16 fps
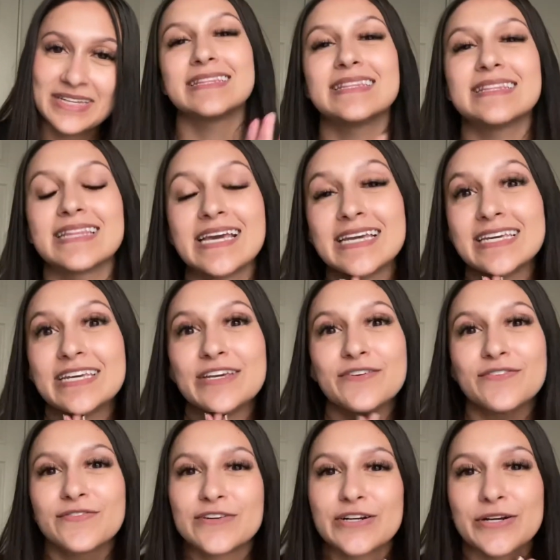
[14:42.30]
thank you
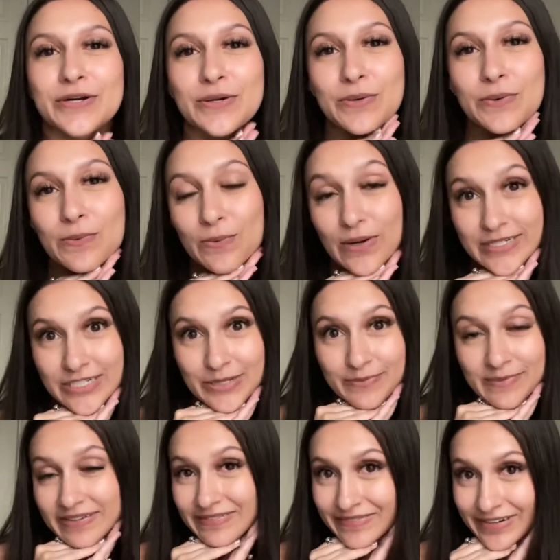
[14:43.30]
for watching
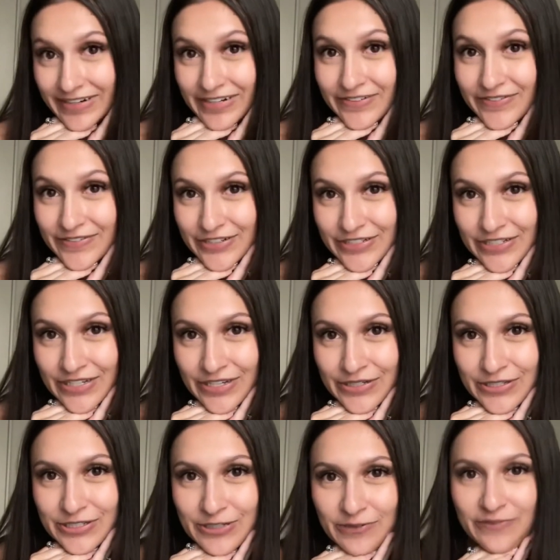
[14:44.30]
my very first
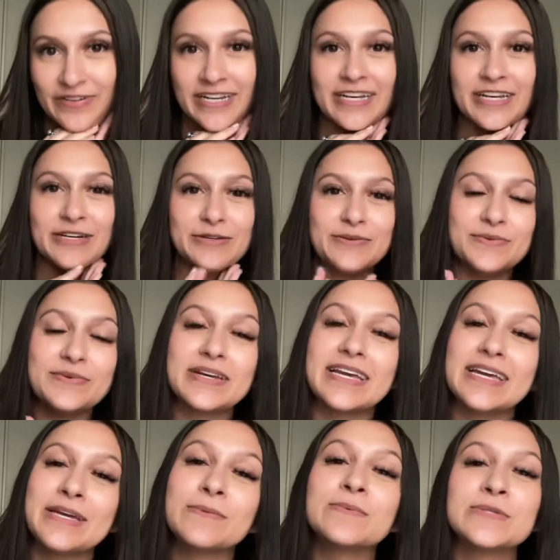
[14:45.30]
YouTube video.
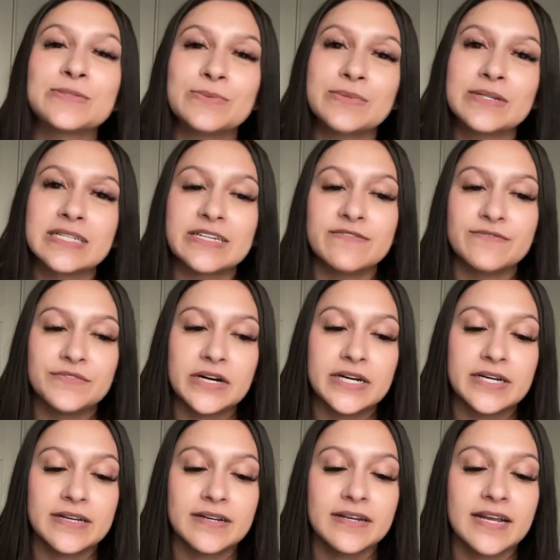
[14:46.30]
It was really
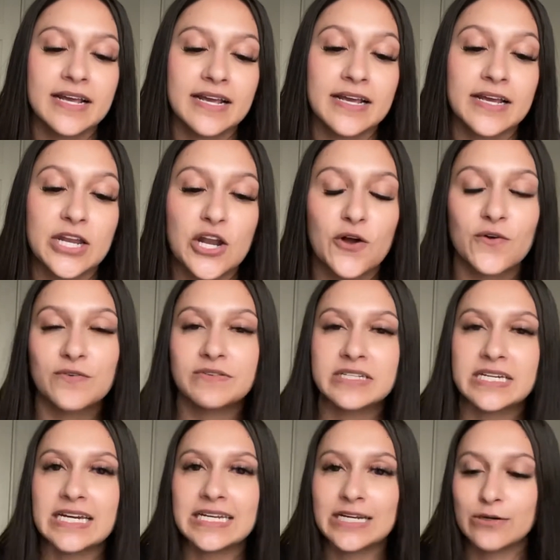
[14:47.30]
fun, and hopefully
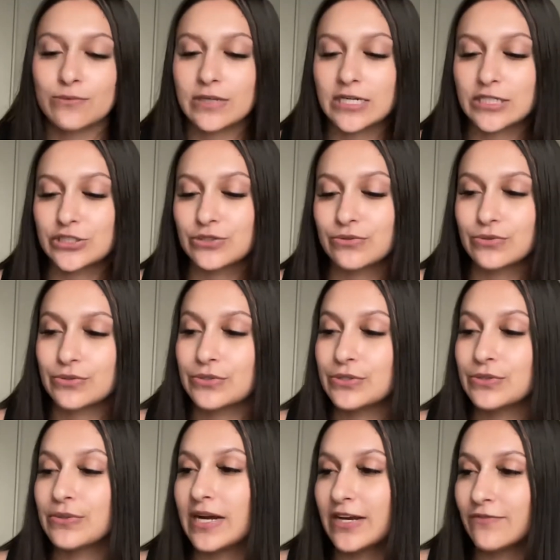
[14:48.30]
I didn't rush through
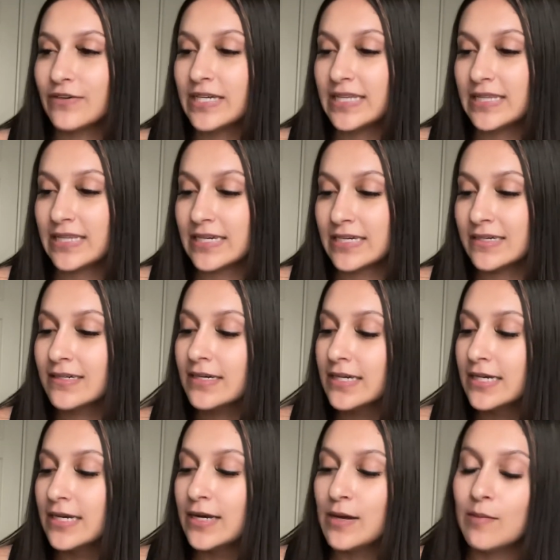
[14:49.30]
everything,
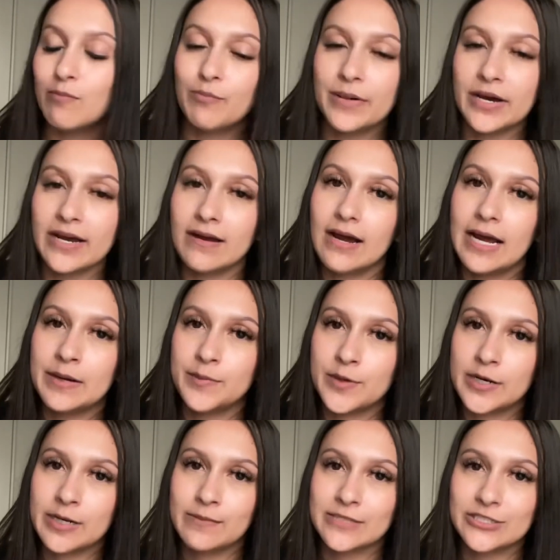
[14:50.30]
but I
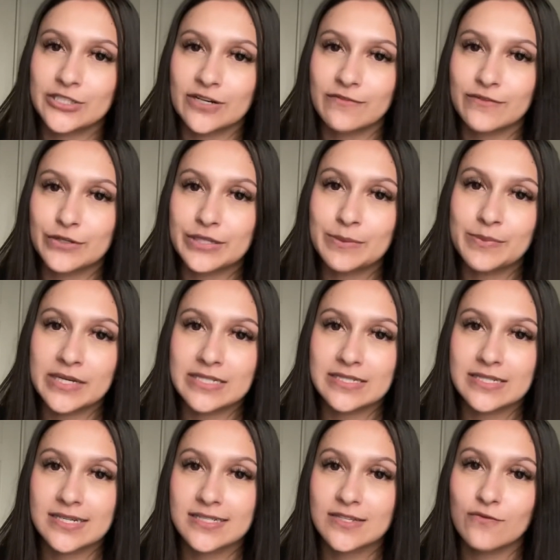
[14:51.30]
pretty much covered the
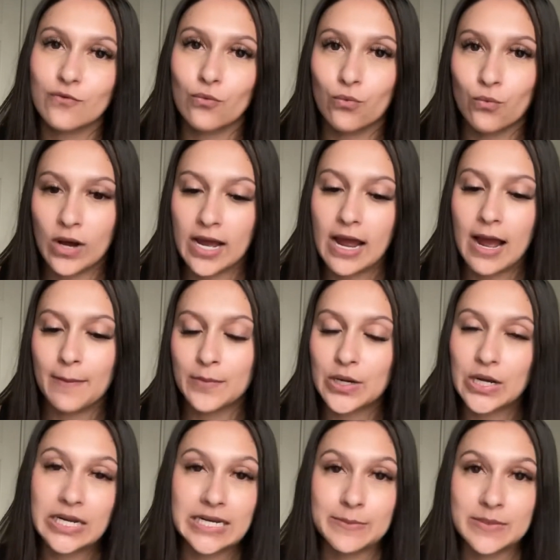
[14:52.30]
basics of what I'm
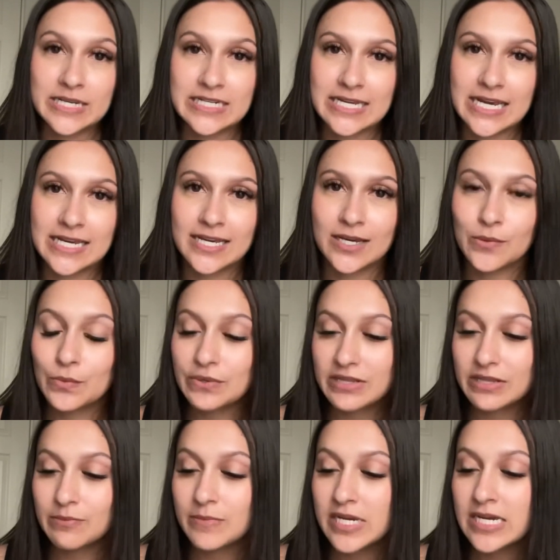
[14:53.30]
going to be taking
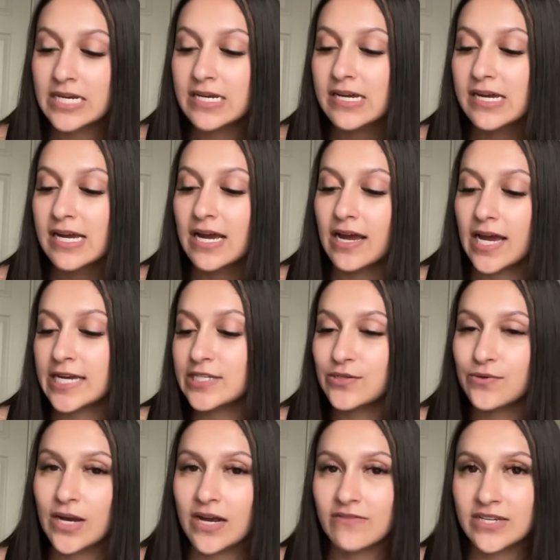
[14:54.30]
with me. I do
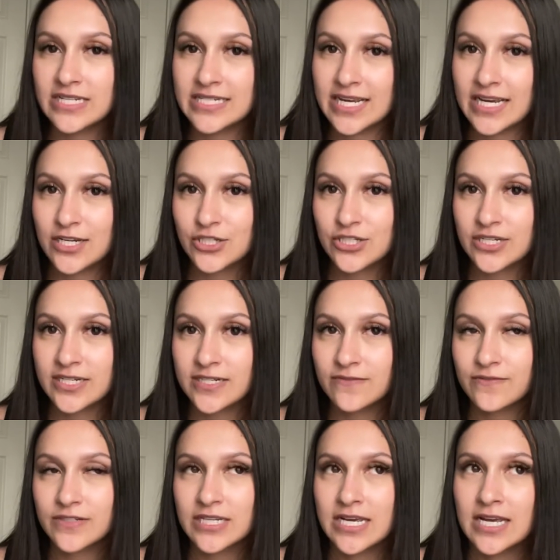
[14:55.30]
have a day shift.